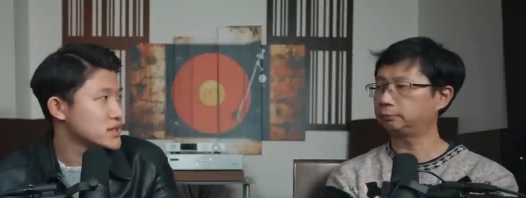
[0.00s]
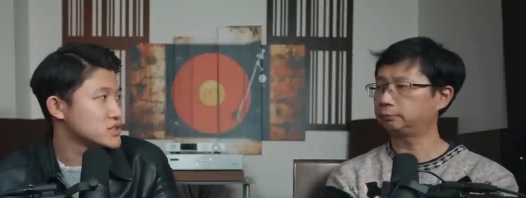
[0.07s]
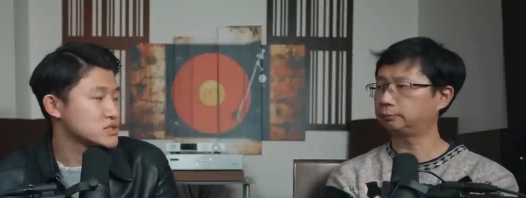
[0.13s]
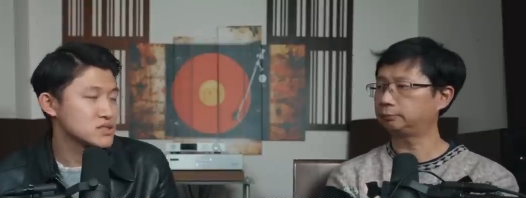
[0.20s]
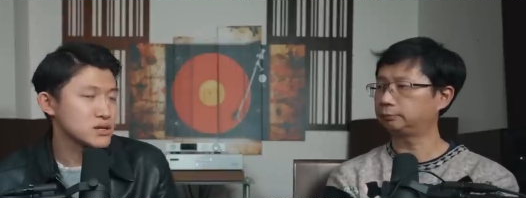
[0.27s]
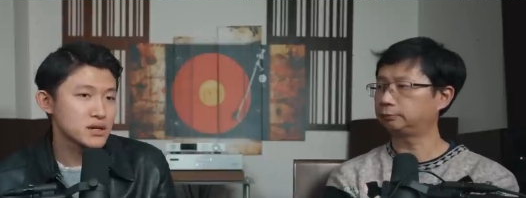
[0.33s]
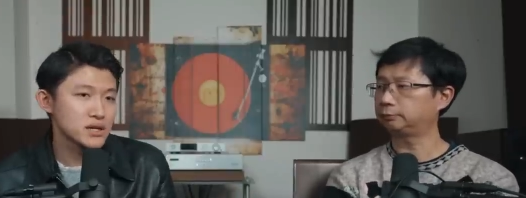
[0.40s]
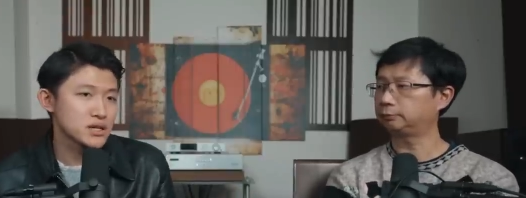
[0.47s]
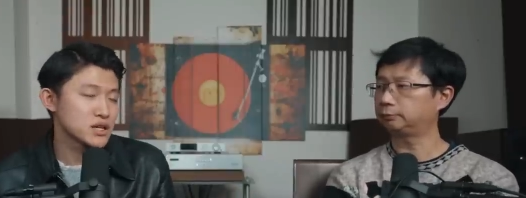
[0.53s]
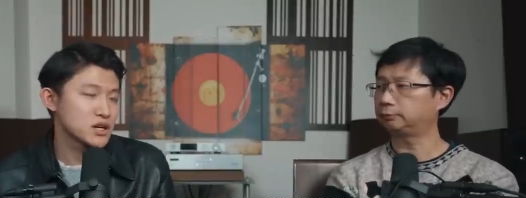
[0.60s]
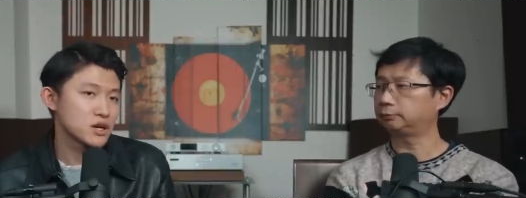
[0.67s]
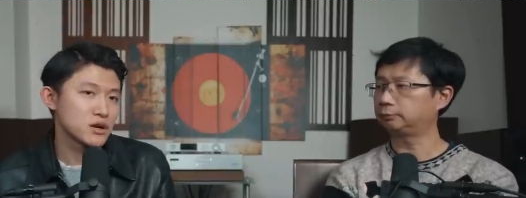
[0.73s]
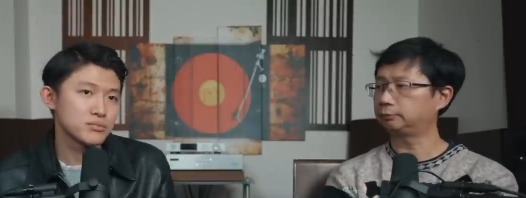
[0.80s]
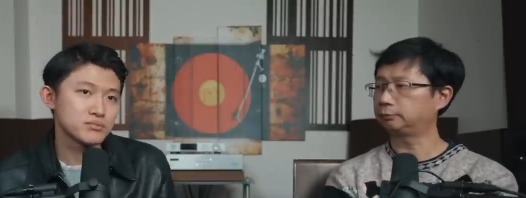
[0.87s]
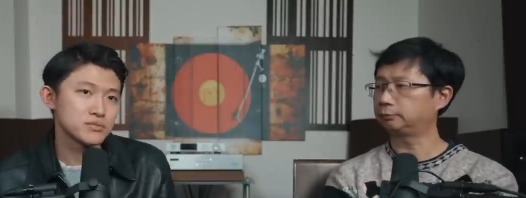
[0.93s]
Speaker 1: and just hooking
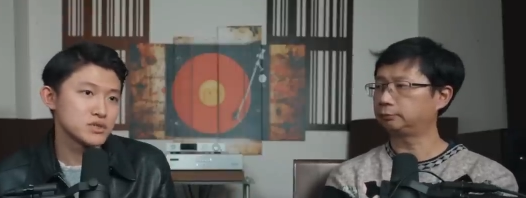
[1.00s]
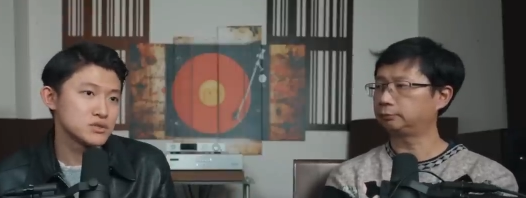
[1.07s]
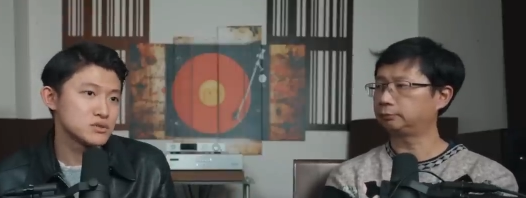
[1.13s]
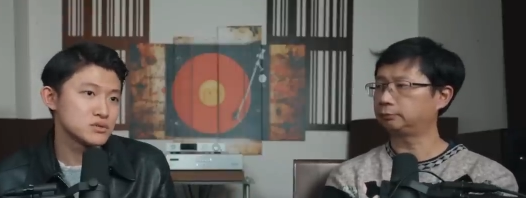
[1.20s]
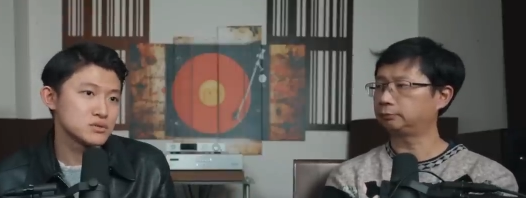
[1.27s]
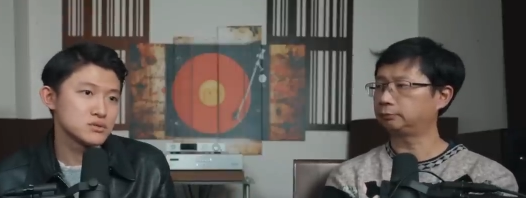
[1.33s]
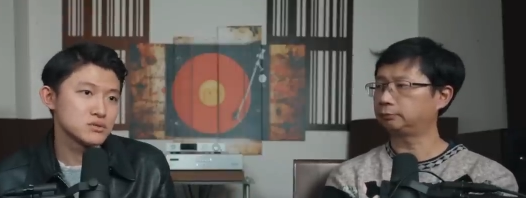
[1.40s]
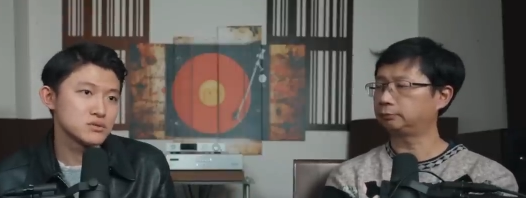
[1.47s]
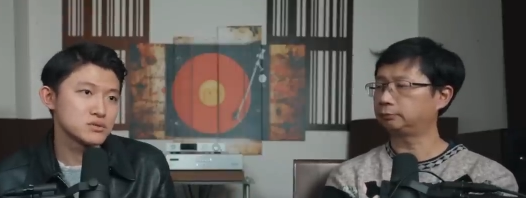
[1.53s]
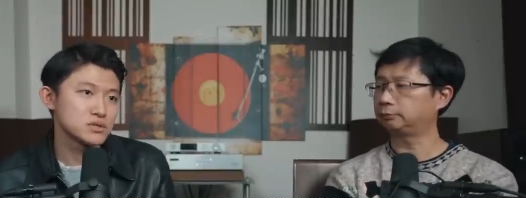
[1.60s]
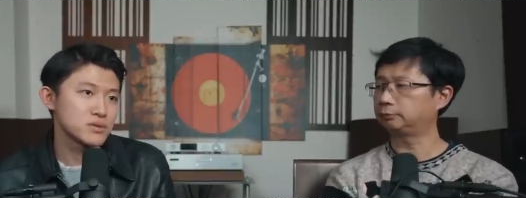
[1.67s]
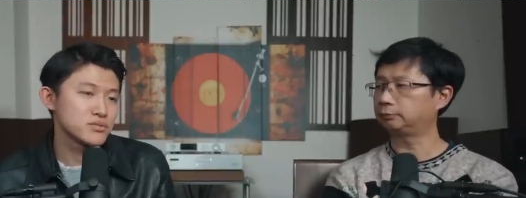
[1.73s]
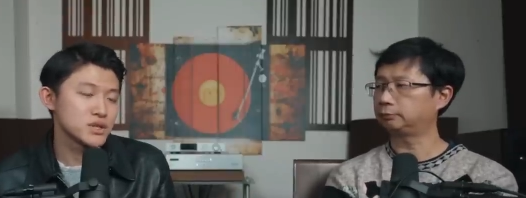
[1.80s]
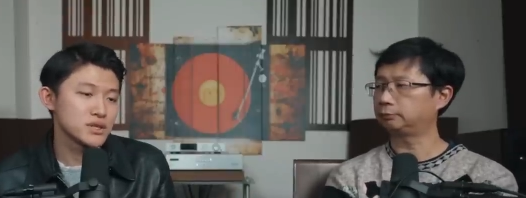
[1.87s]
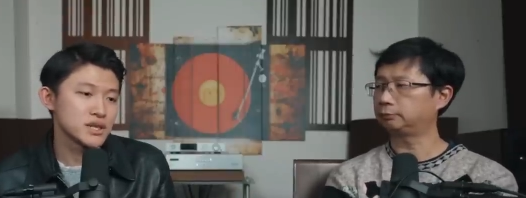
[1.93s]
it up into
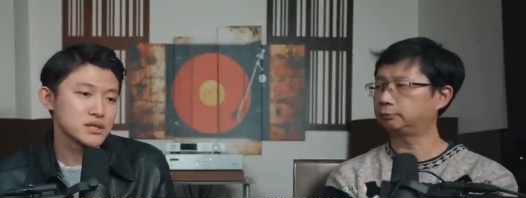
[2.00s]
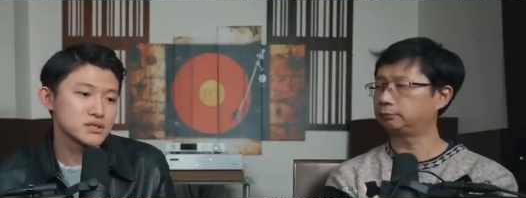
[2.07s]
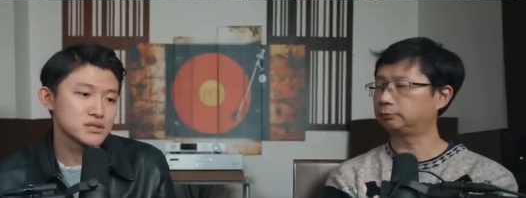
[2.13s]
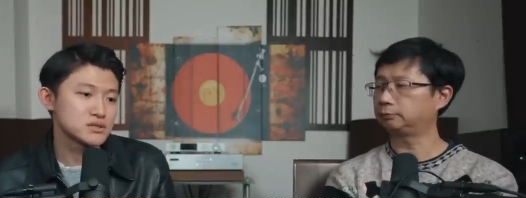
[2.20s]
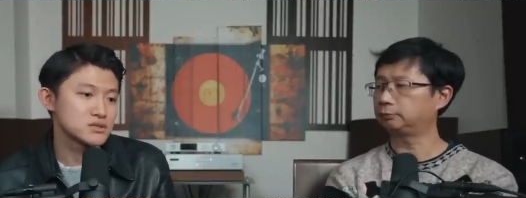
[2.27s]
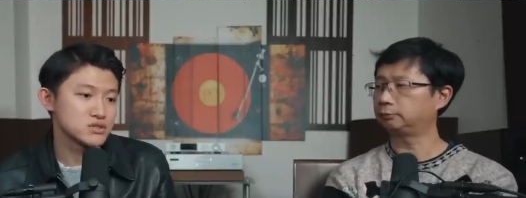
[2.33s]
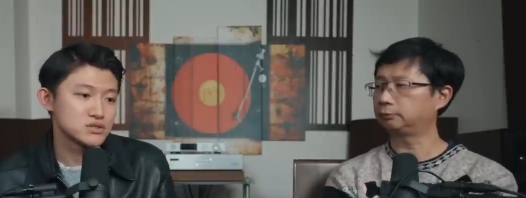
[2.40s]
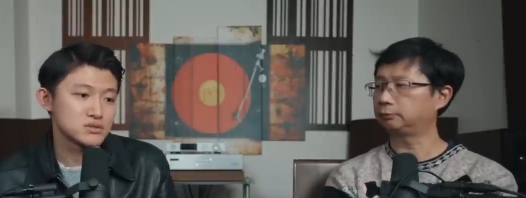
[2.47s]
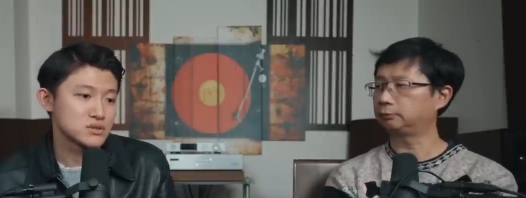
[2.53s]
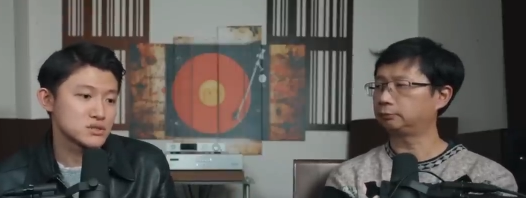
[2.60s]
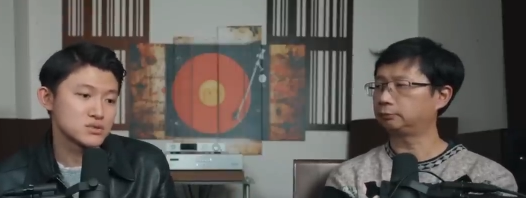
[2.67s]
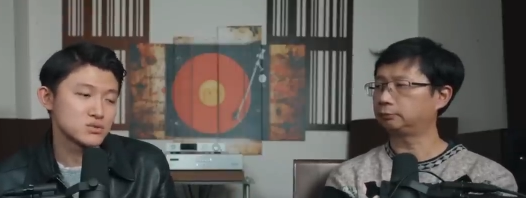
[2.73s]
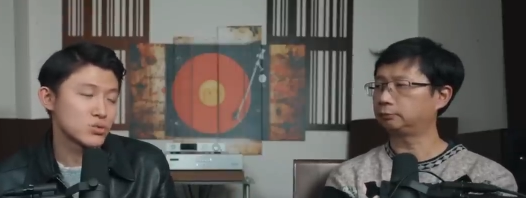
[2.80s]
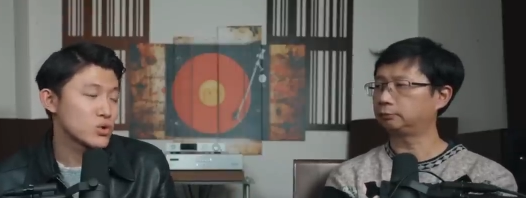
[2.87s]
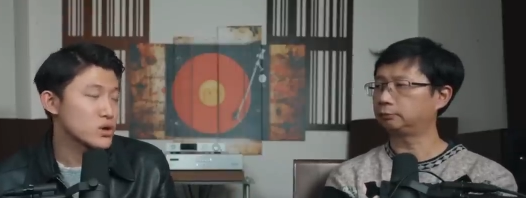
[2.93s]
something that just, just
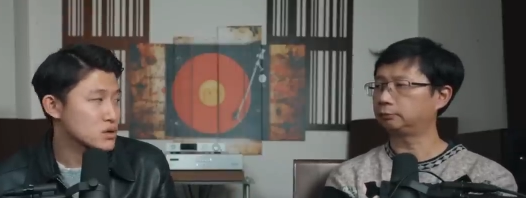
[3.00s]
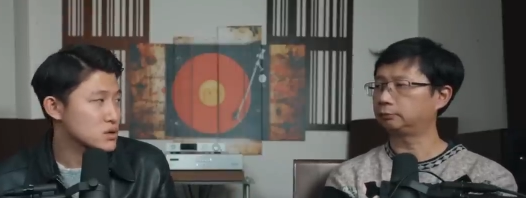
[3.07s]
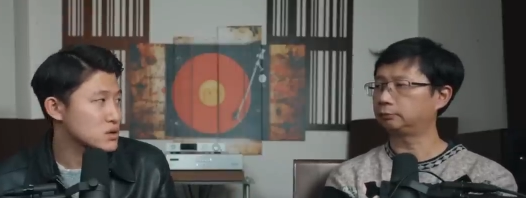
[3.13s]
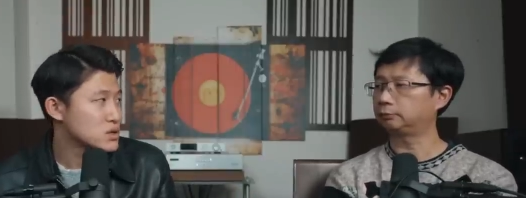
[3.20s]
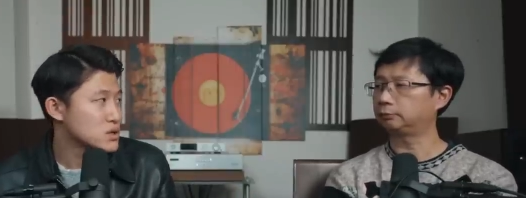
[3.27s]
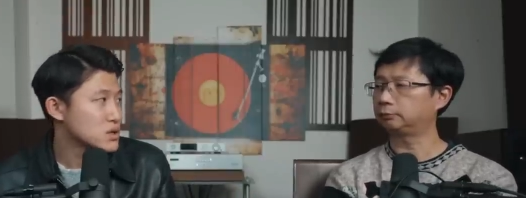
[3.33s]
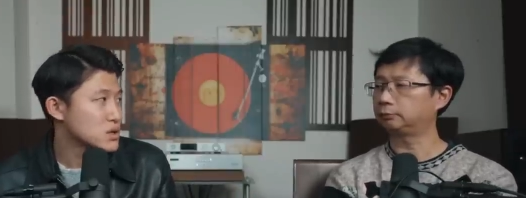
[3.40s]
doesn't work.